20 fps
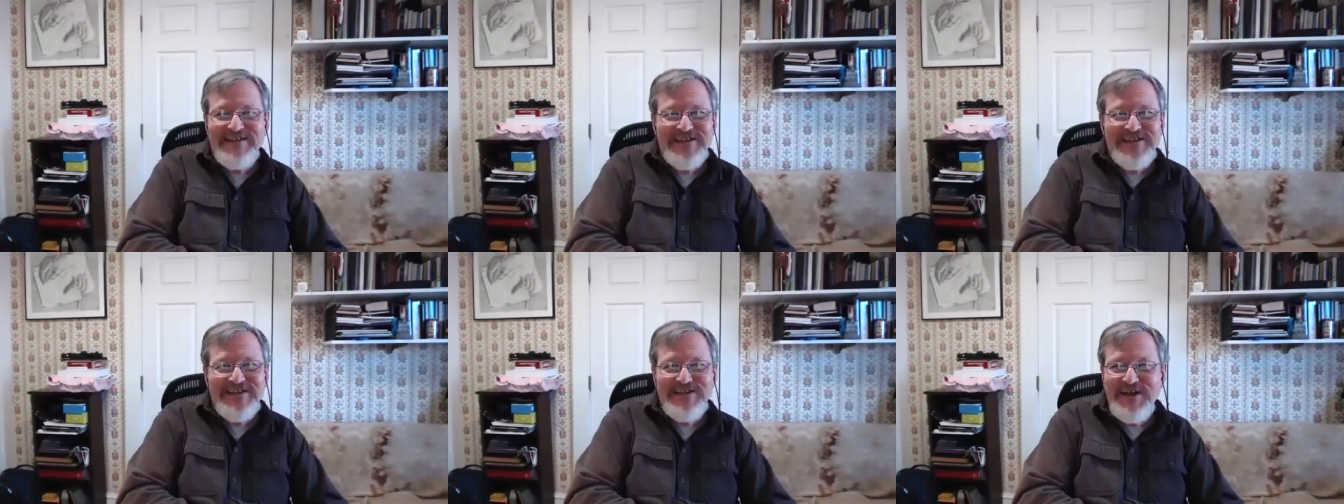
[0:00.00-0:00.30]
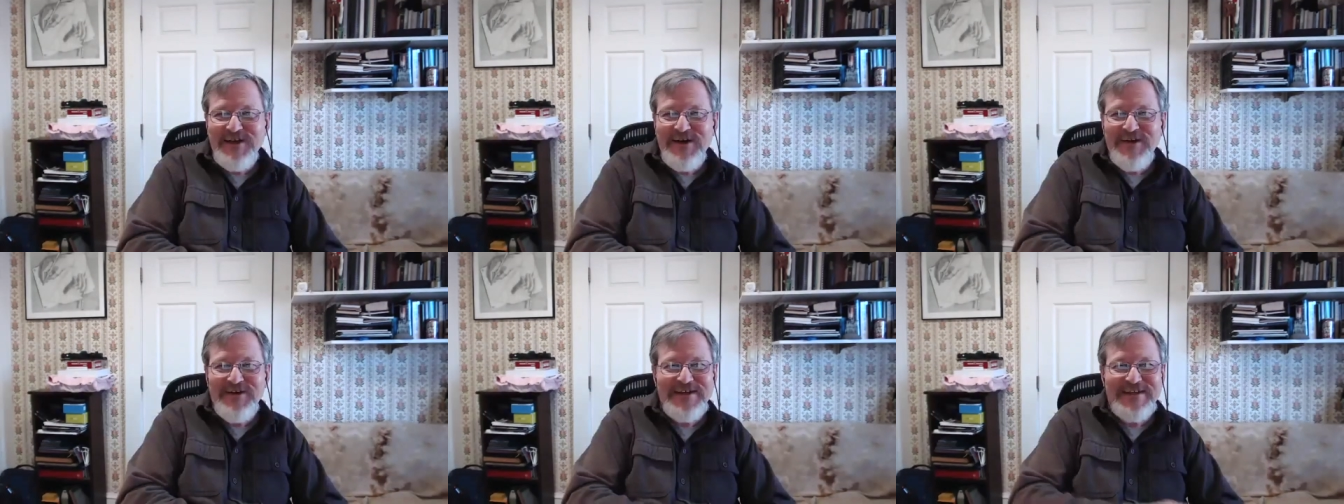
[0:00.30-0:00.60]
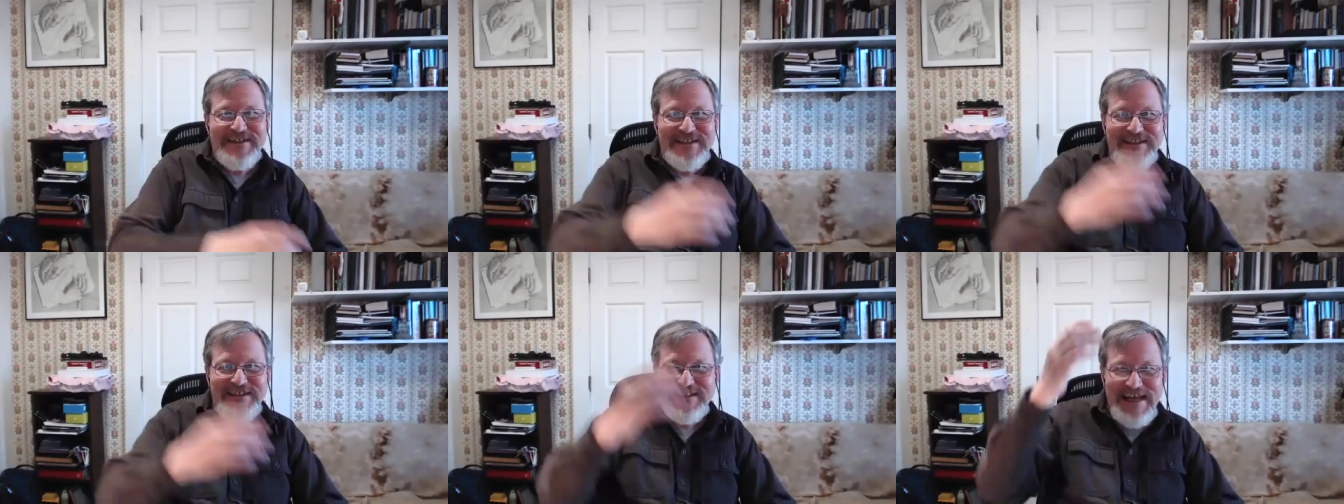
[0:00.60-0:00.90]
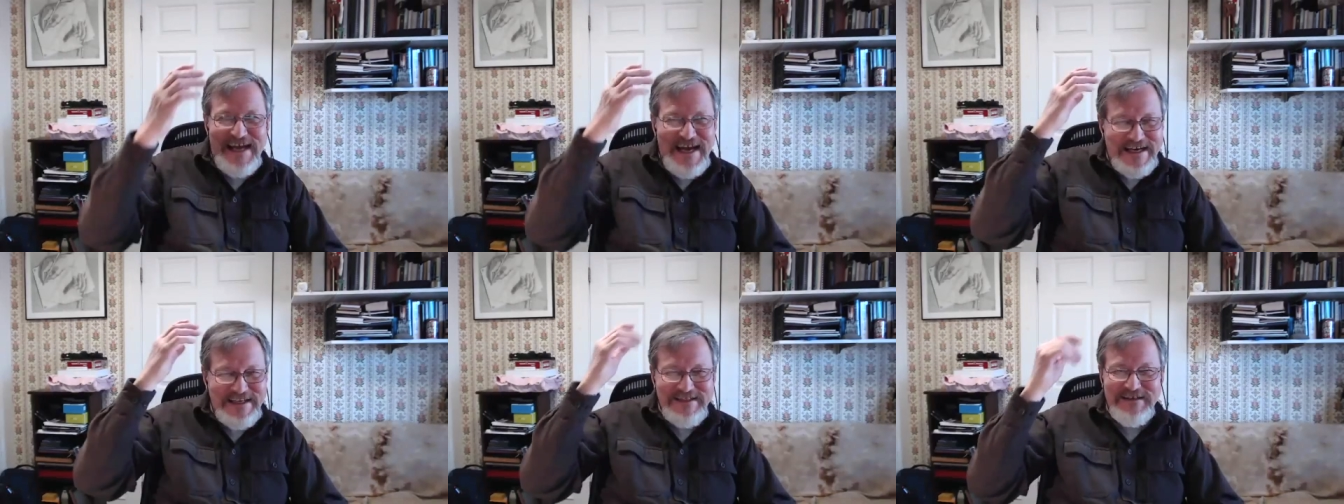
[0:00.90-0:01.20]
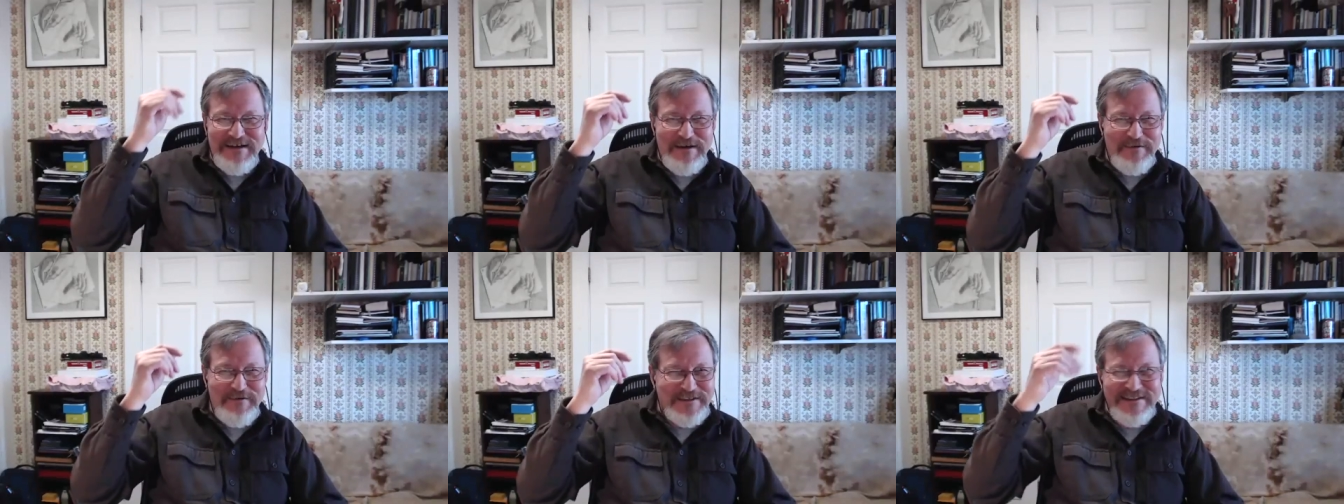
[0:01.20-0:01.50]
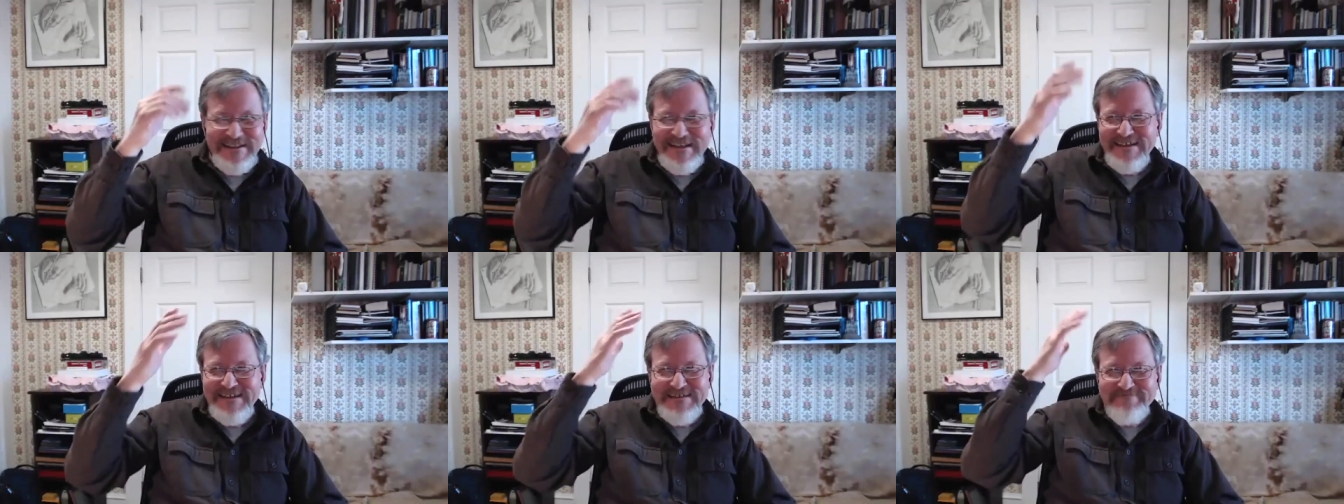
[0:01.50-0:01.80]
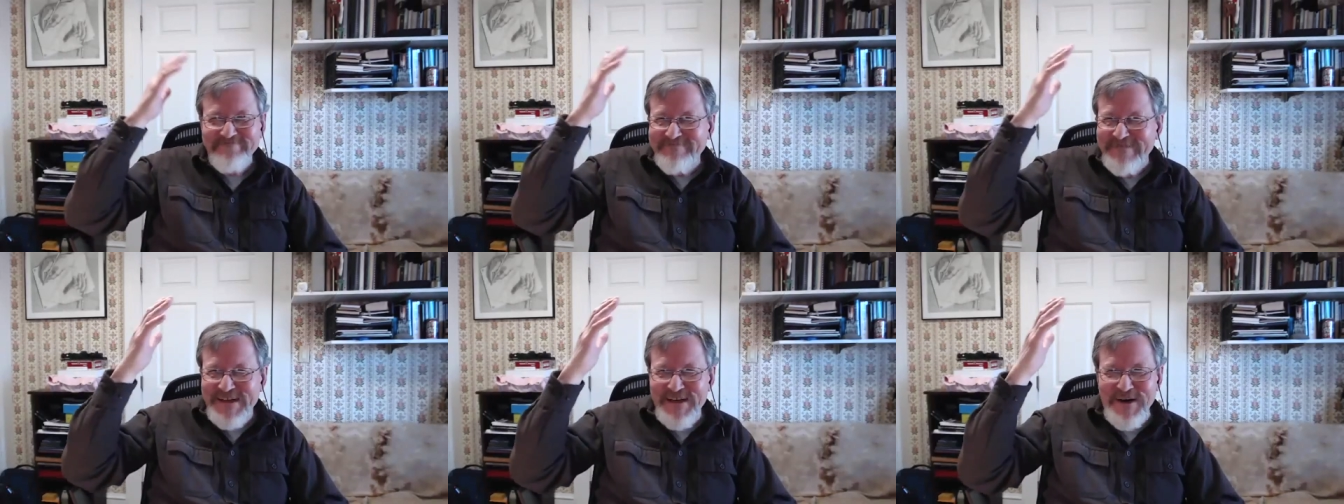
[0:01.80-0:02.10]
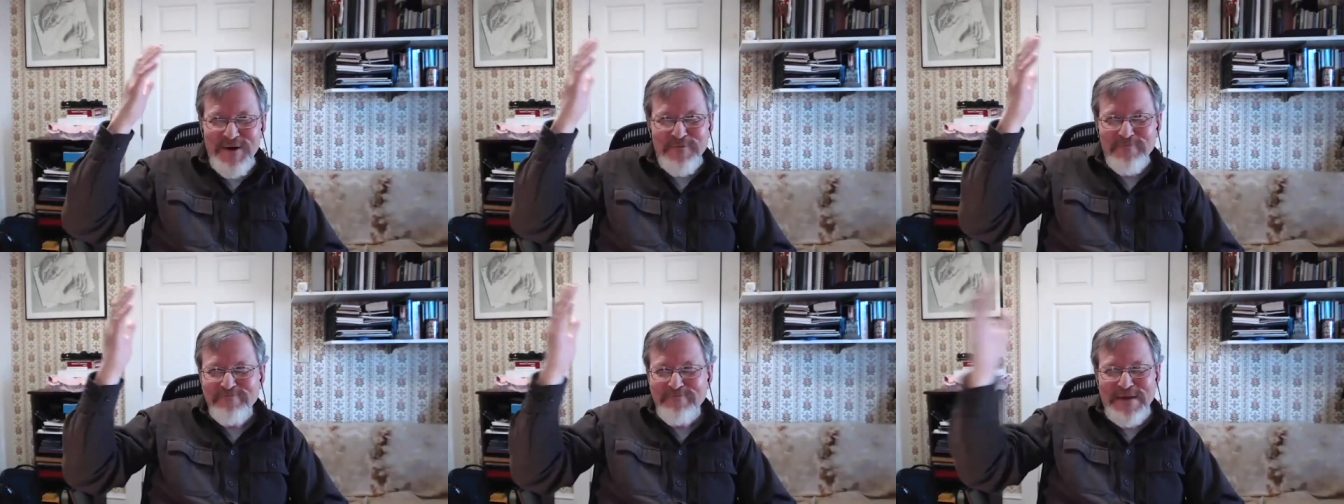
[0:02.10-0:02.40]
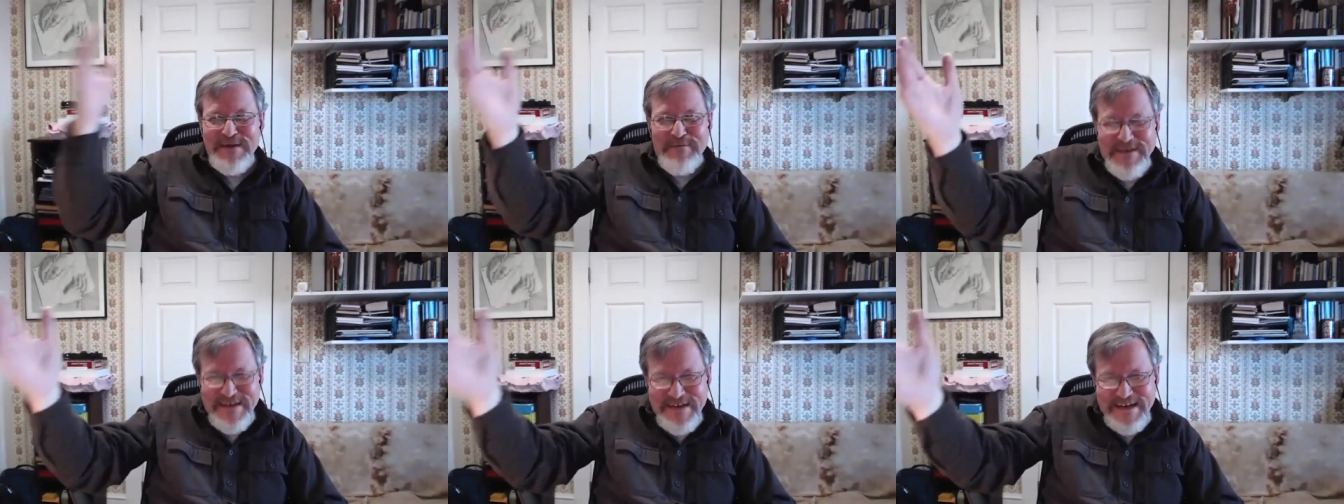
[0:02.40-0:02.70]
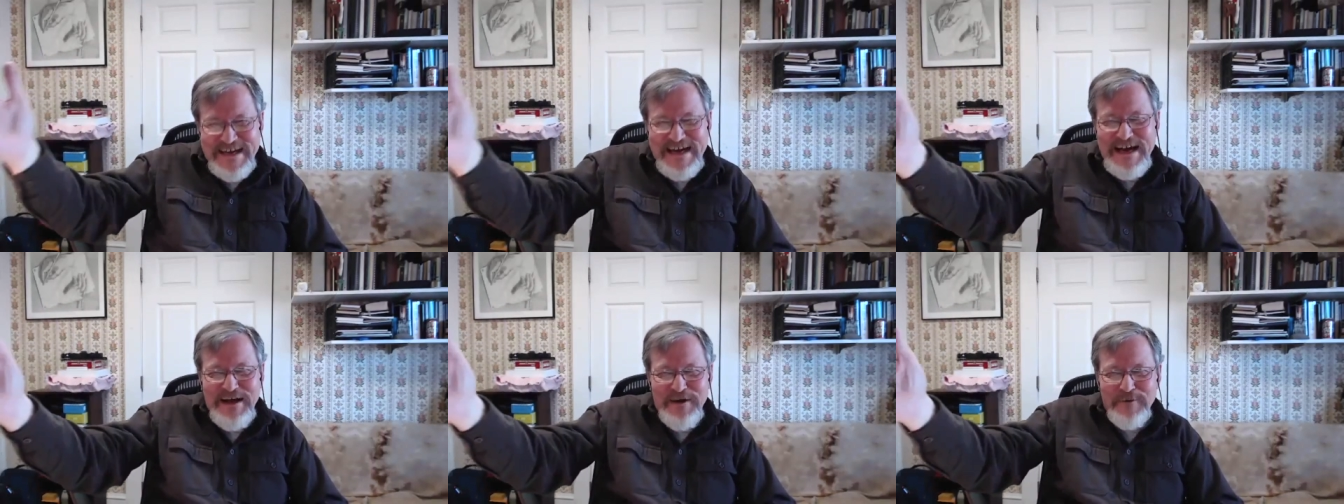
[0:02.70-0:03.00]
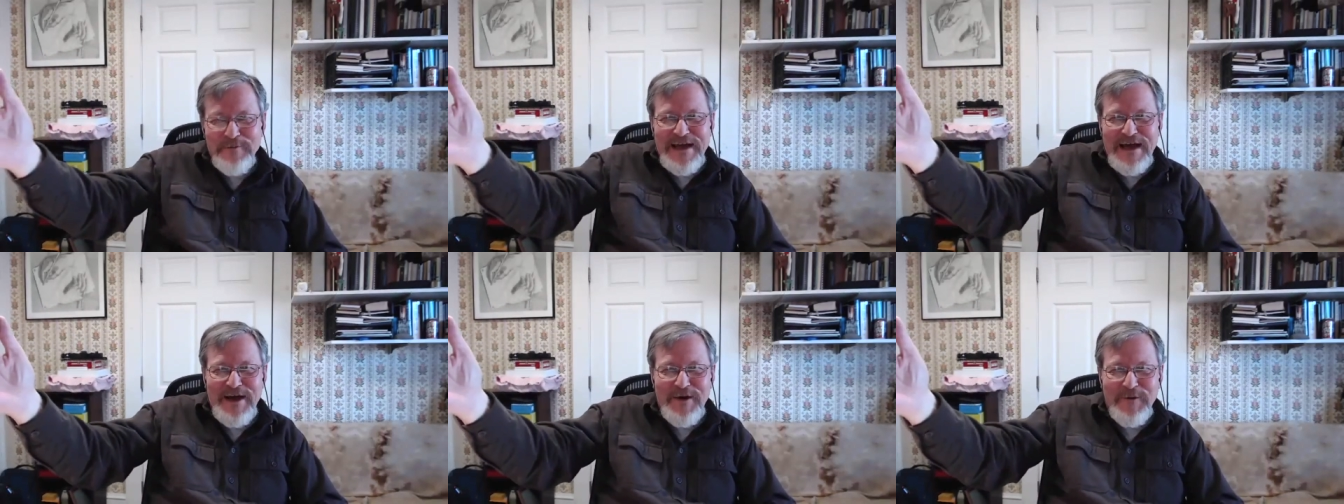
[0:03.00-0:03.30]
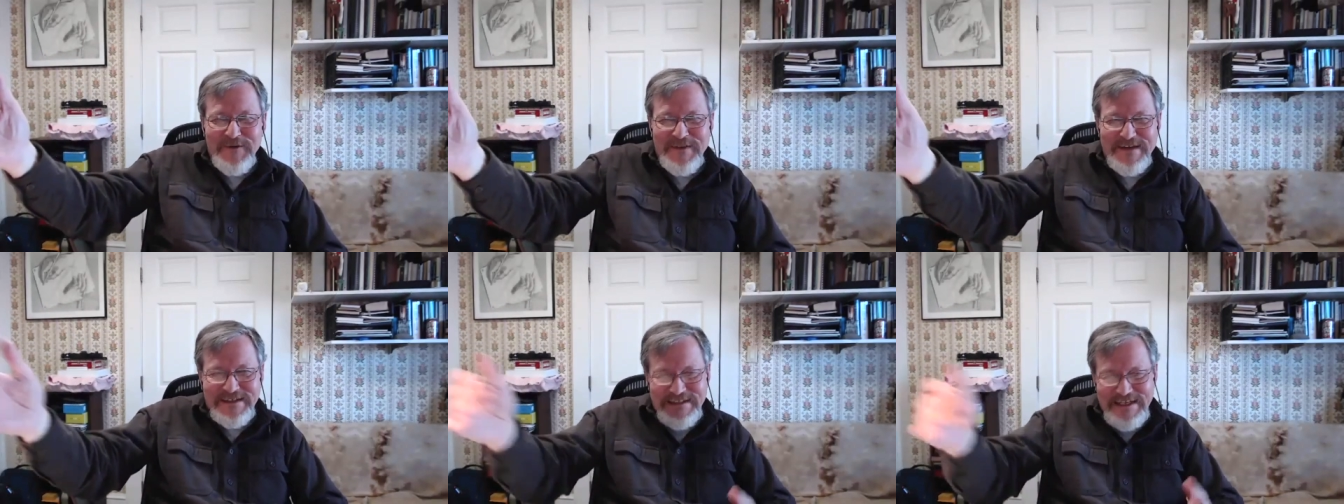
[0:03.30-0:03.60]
you know, you just act dumb. It's like, you know, maybe you can help me out with this.